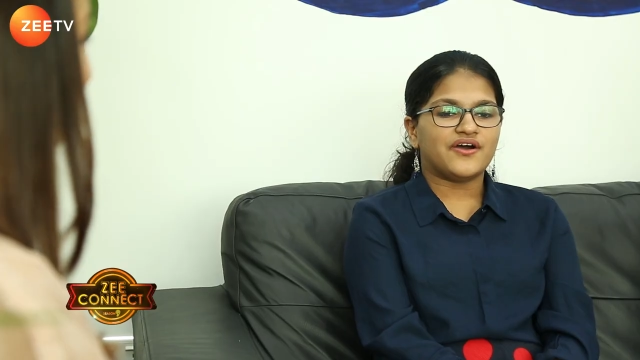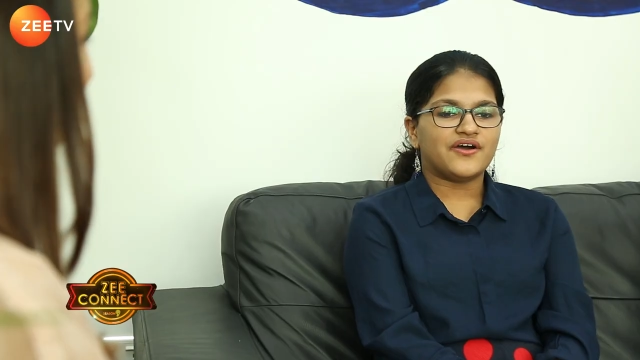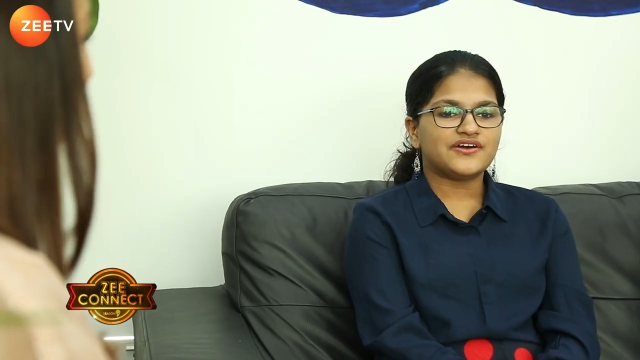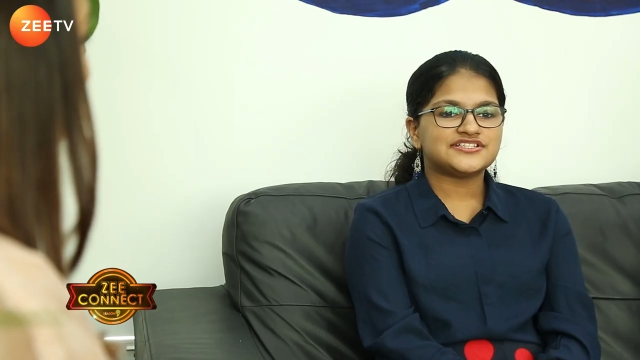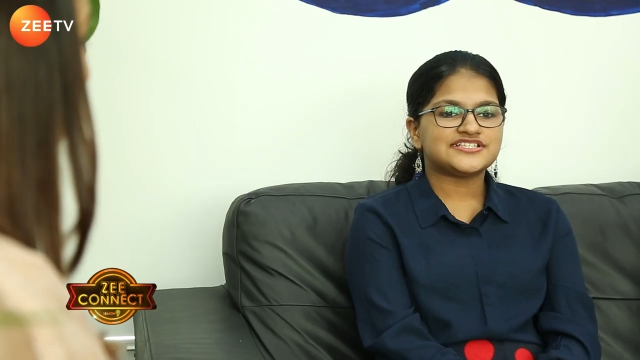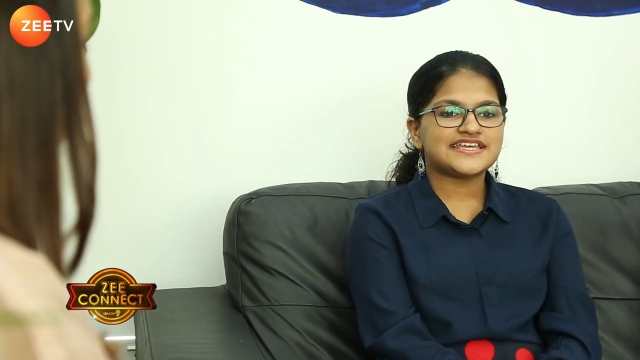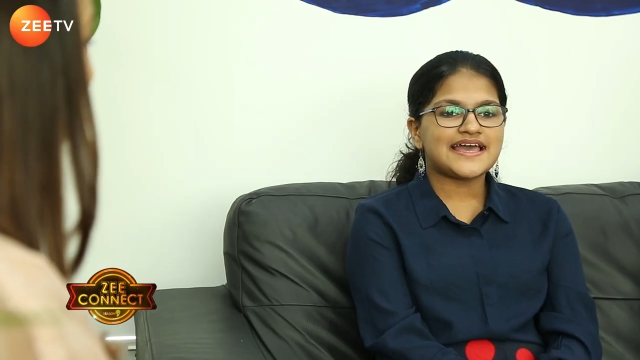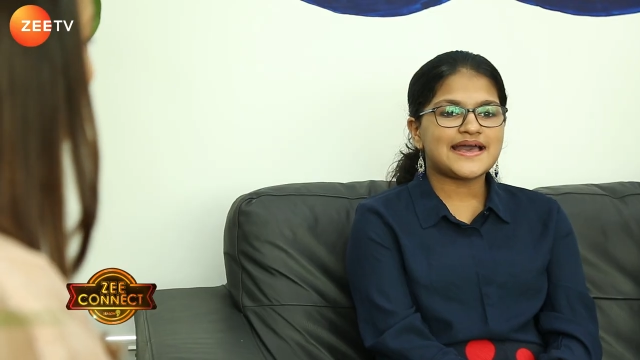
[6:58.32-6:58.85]

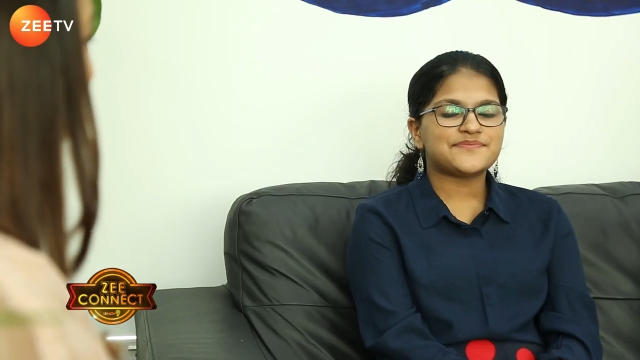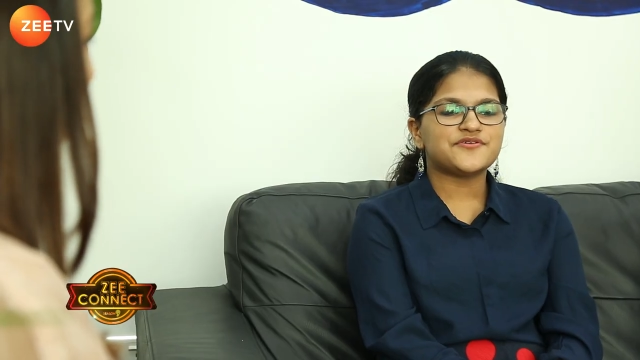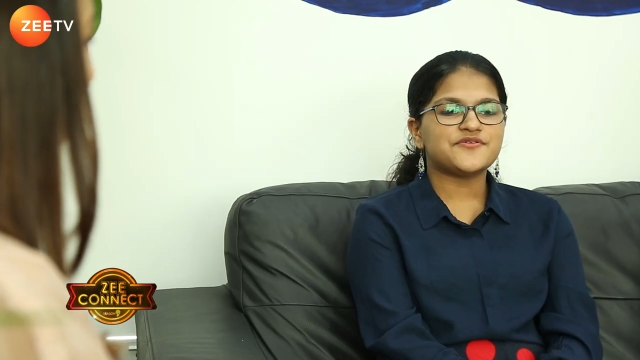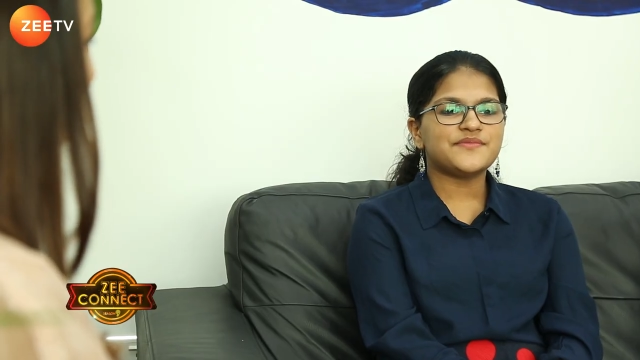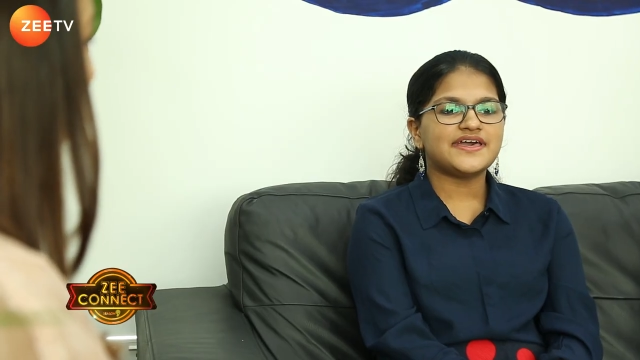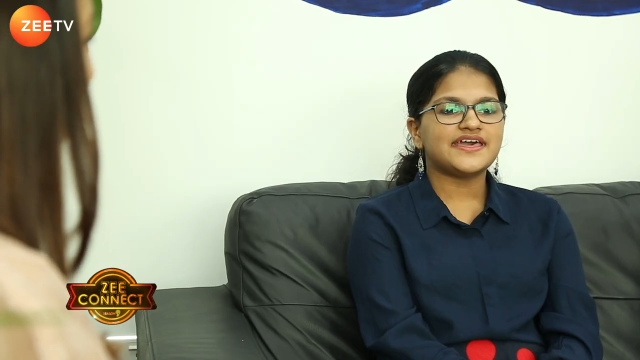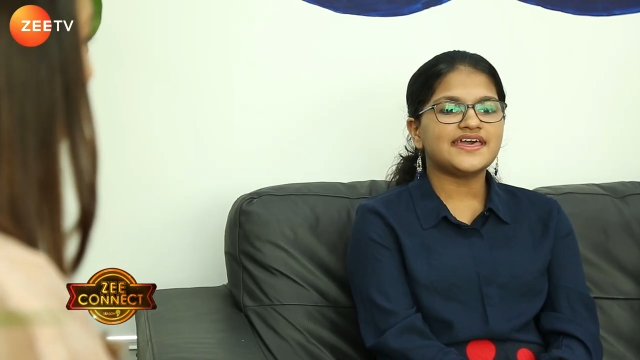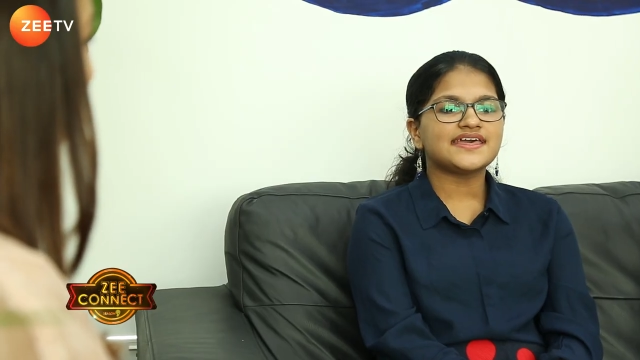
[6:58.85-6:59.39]
Oje
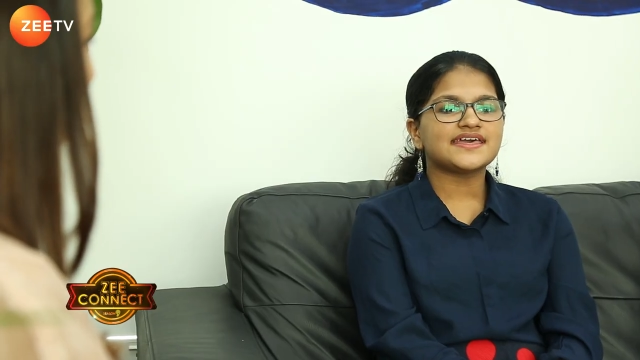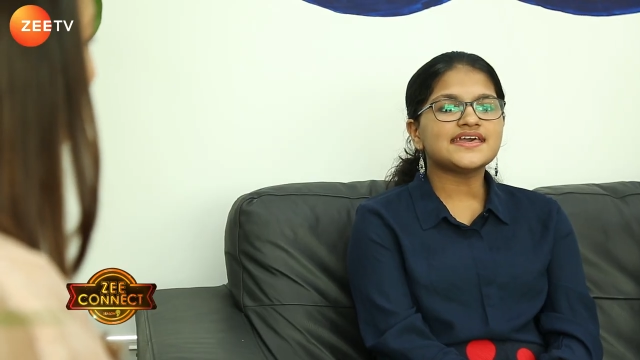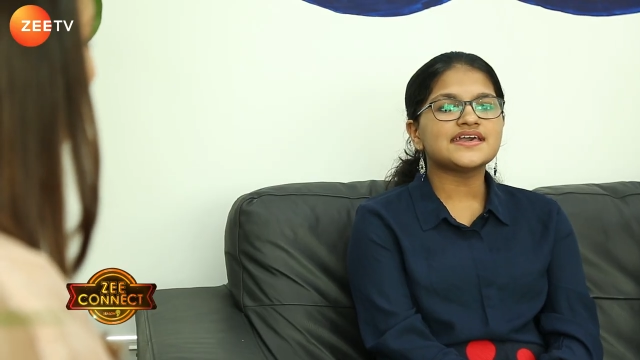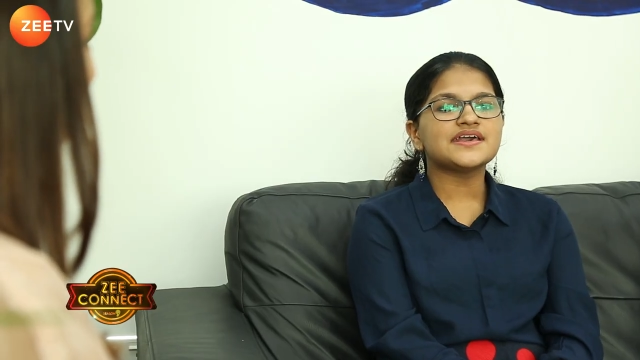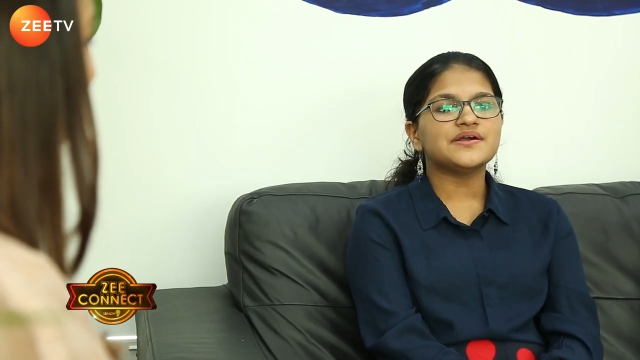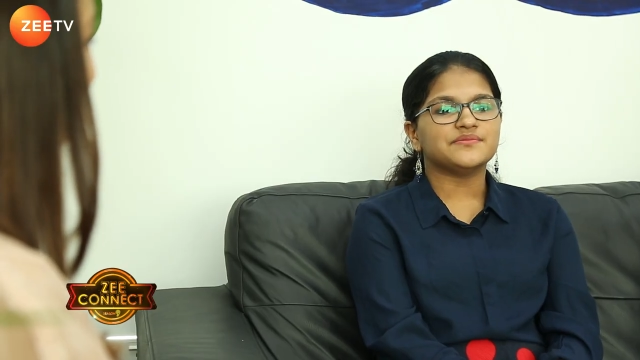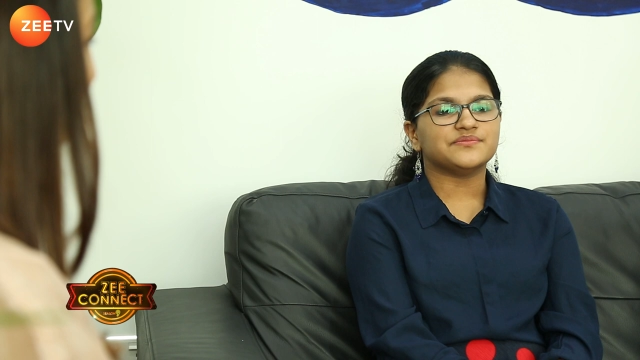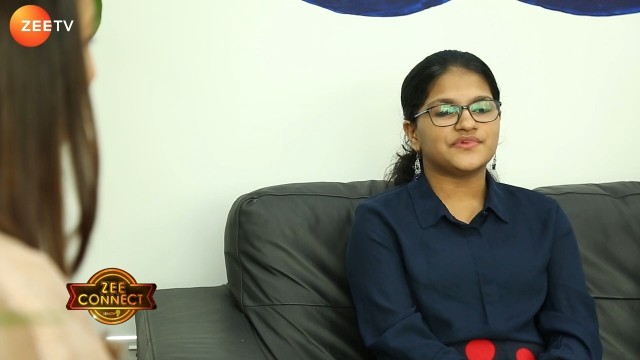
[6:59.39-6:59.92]
apume,
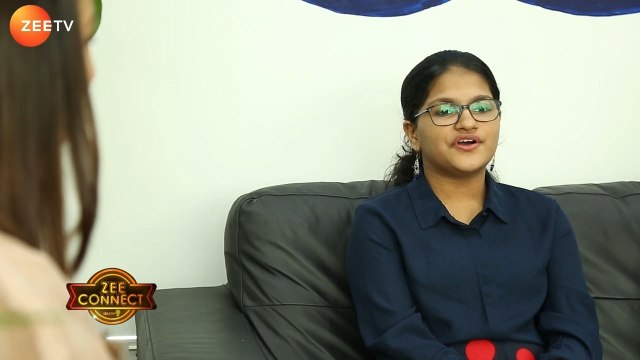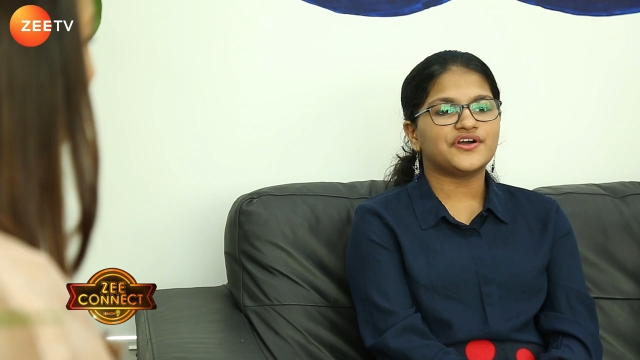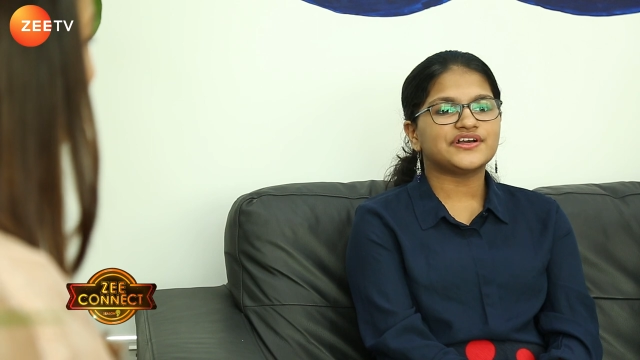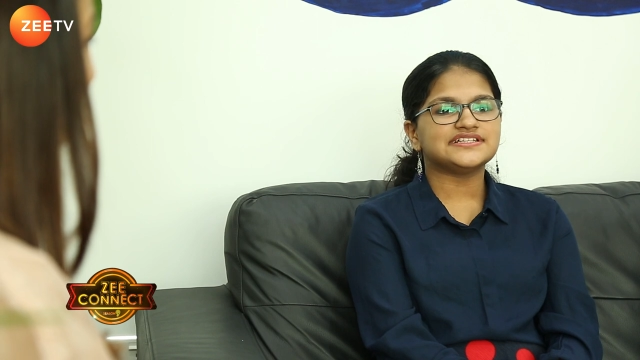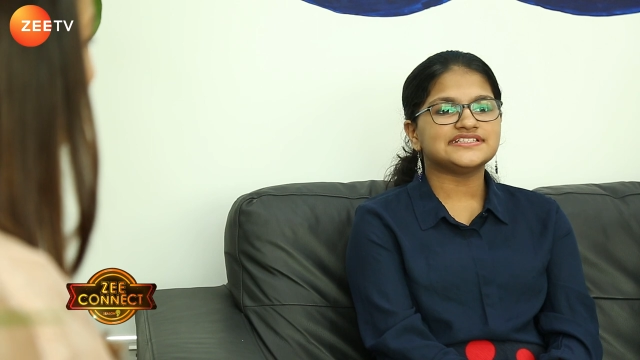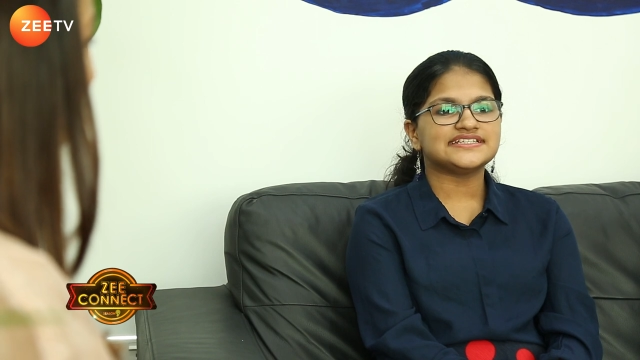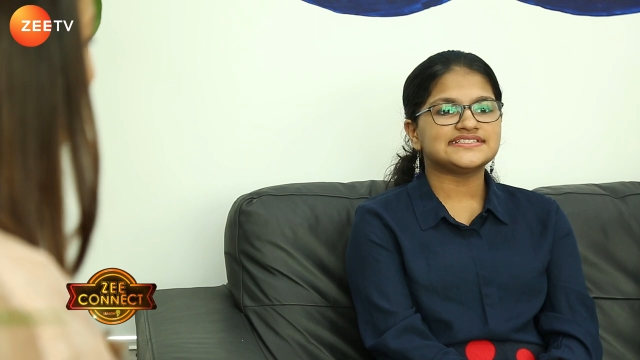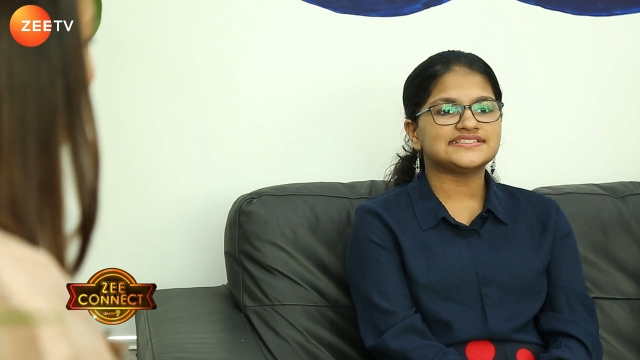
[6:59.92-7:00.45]

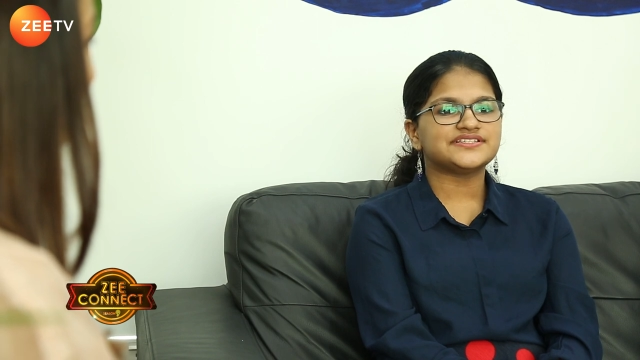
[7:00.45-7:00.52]
mongani